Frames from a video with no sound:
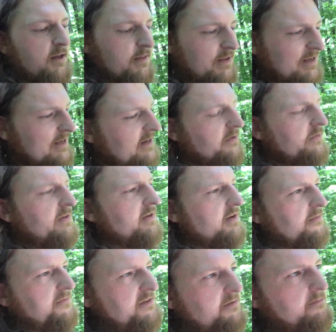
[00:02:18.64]
the ego
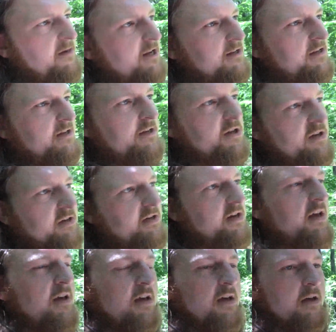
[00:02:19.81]
stuff is mainly just,
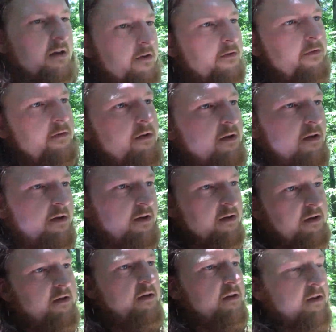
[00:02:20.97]

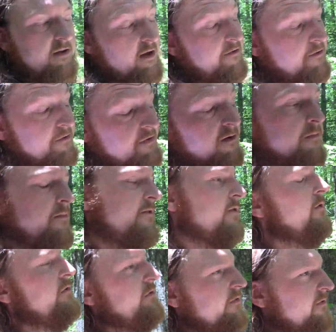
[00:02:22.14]
in lighter terms,
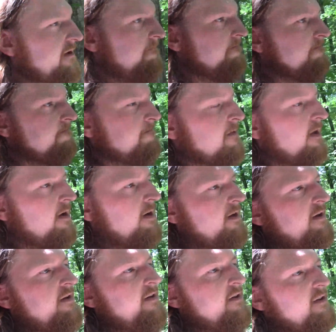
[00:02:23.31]
sorcery.
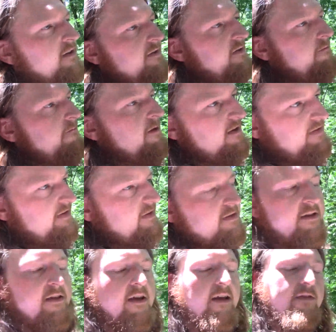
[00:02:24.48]
Because
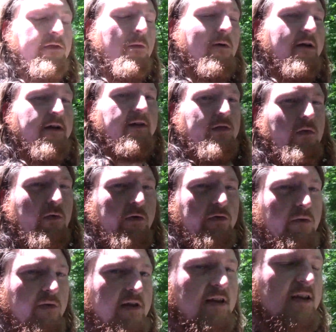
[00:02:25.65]
basically that's what
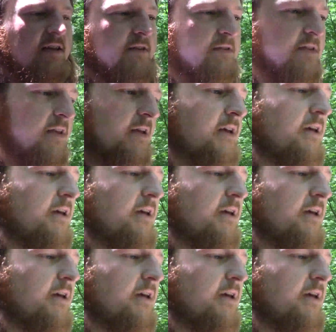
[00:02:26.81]
sorcery is.